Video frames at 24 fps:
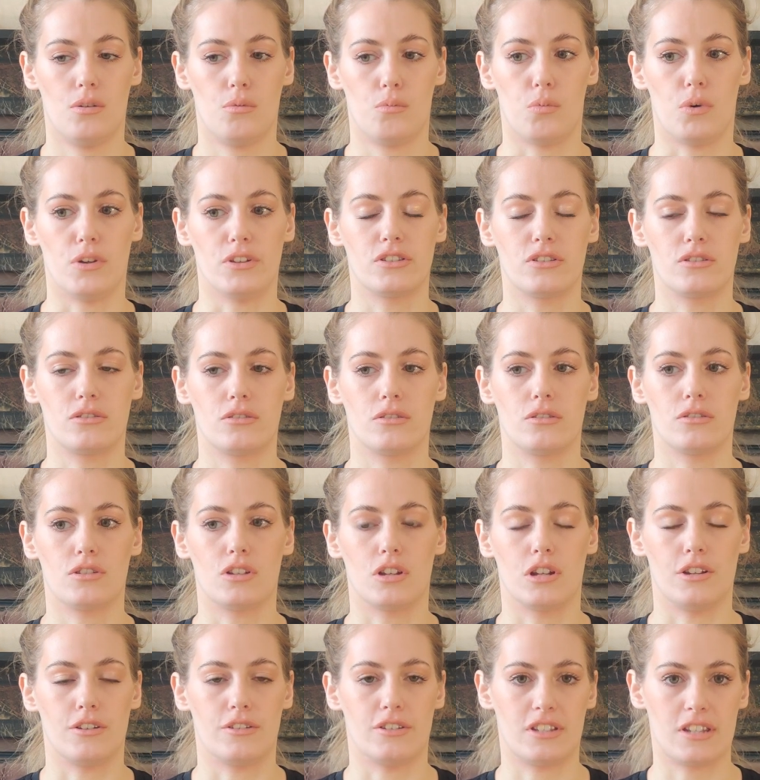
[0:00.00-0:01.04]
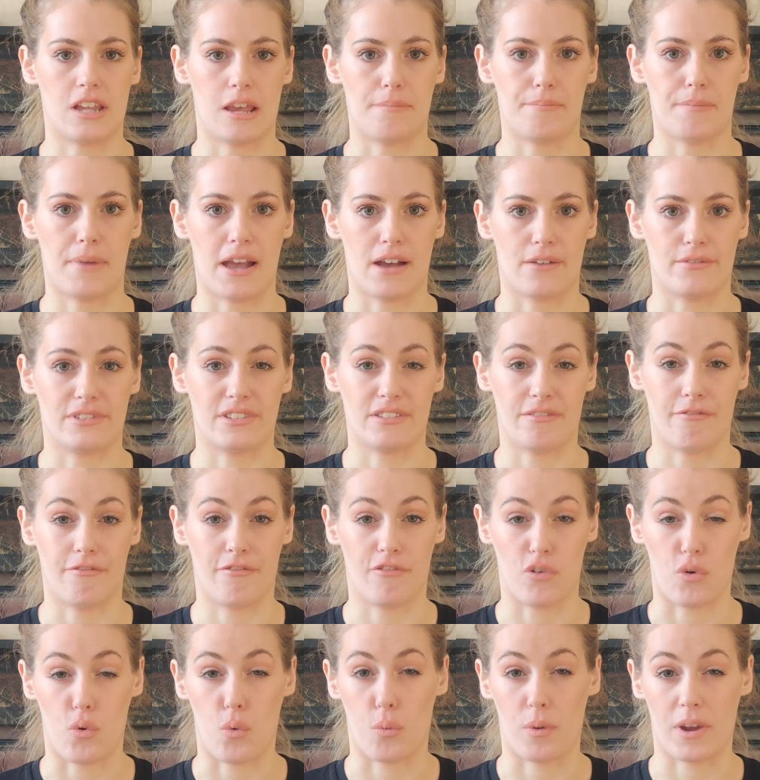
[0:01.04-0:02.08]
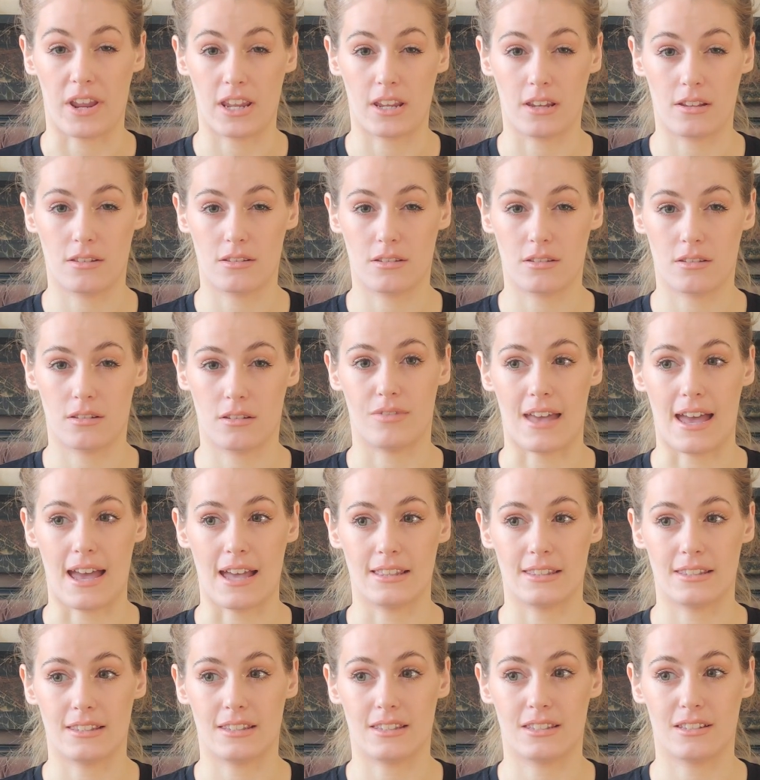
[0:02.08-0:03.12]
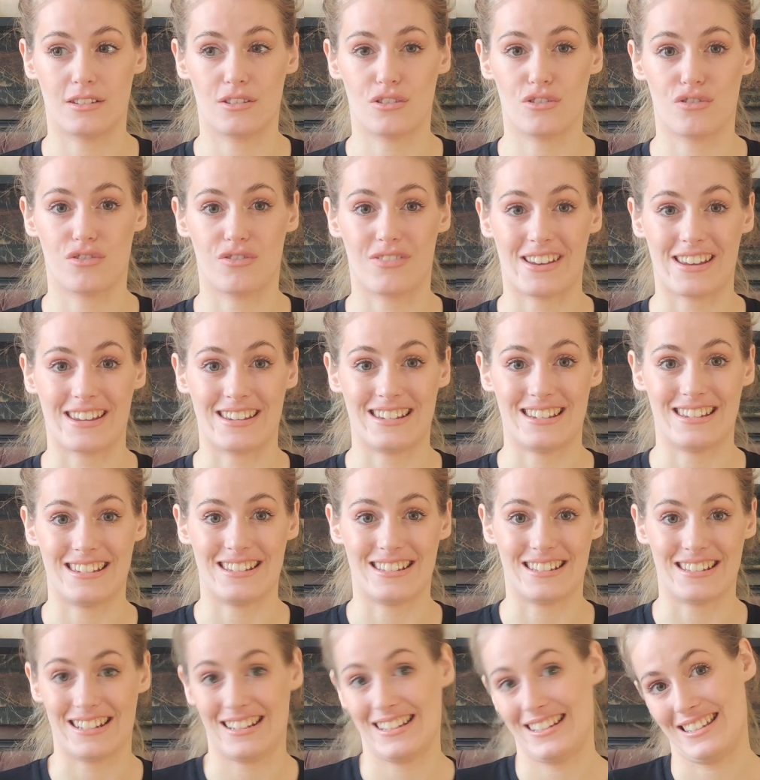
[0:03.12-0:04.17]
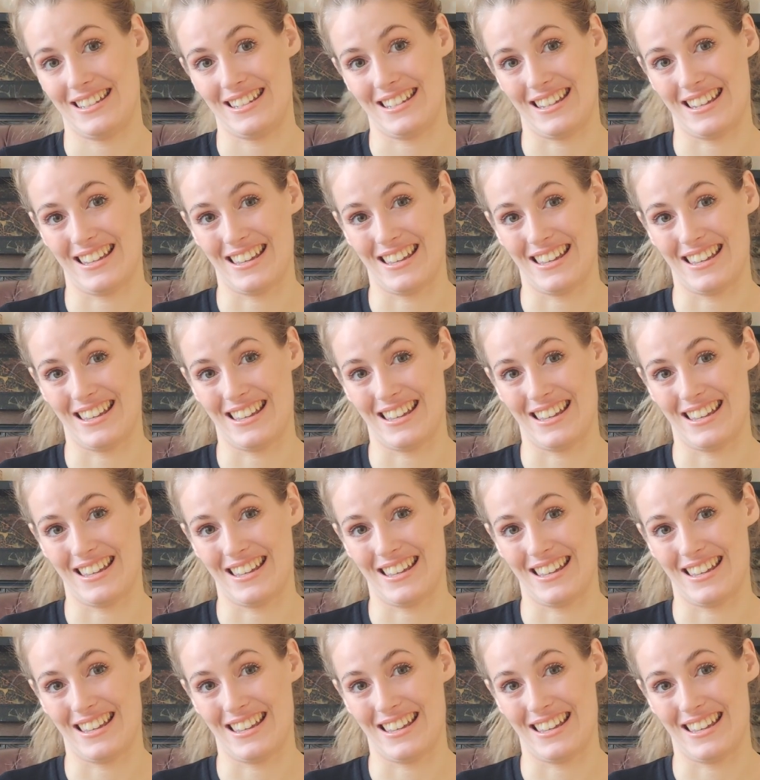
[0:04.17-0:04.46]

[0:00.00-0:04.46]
was to lose 10 pounds in 4 weeks. That's crazy.